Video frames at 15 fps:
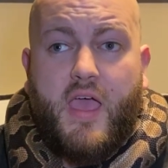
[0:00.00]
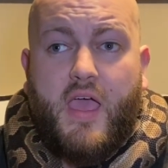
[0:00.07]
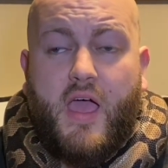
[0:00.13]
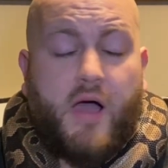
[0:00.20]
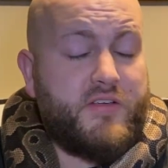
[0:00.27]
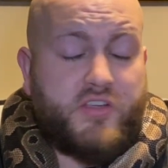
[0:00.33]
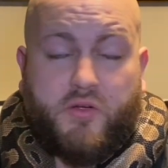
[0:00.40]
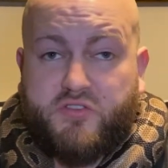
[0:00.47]

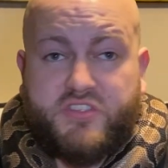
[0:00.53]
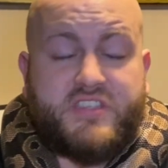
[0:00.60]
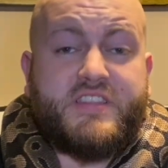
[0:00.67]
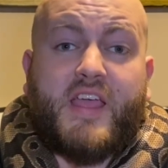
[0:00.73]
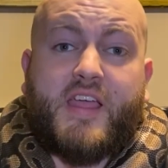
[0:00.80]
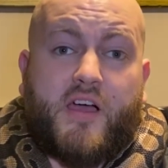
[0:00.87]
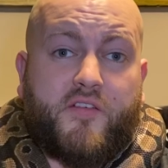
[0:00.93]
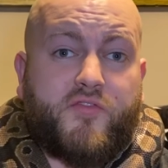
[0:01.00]
was this
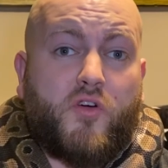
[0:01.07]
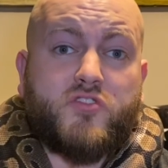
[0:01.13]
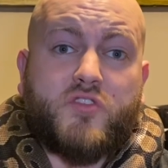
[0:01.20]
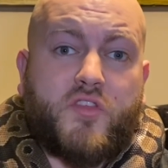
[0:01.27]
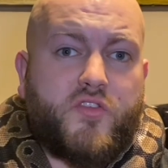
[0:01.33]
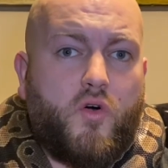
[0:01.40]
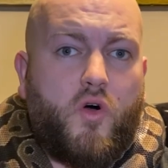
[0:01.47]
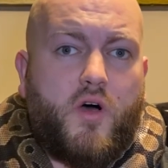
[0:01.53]
snake on frozen
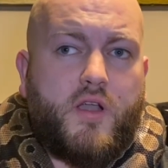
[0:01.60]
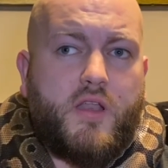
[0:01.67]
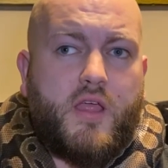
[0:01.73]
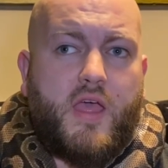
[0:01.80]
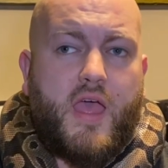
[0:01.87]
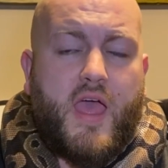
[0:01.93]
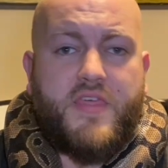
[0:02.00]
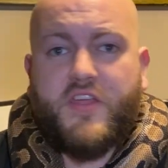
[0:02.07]
thawed,
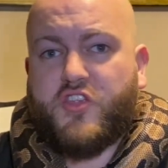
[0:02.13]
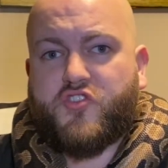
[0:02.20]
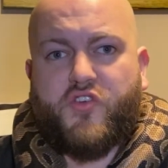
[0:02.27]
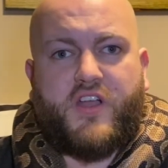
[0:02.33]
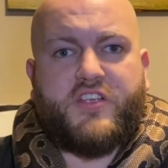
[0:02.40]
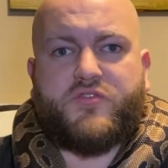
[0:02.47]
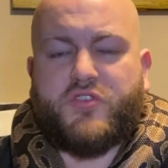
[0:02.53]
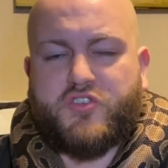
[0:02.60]
and then you try
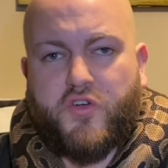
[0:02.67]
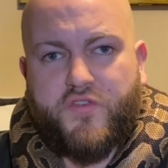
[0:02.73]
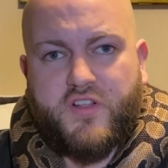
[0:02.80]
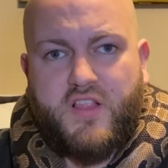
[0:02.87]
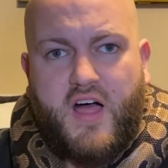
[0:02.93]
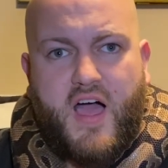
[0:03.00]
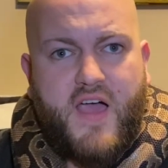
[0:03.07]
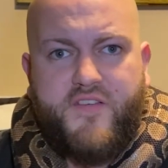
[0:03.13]
to switch over to
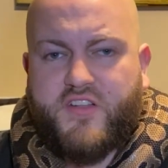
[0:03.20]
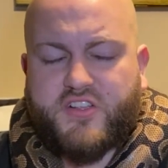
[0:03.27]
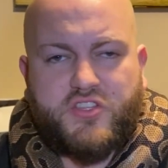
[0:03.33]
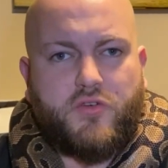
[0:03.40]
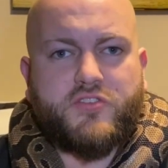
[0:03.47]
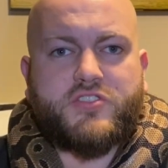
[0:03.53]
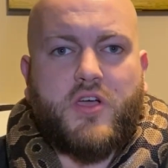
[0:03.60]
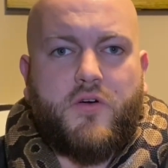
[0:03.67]
live and doesn't know
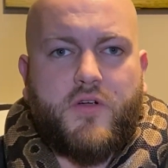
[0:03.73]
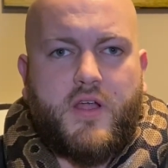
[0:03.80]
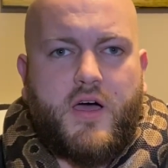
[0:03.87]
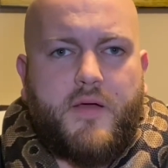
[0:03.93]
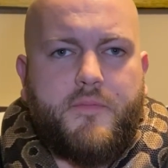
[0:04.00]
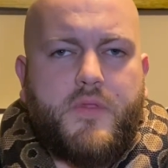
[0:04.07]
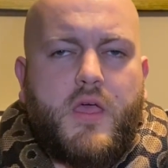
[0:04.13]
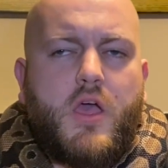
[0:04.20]
what's going
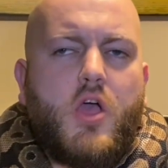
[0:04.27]
on?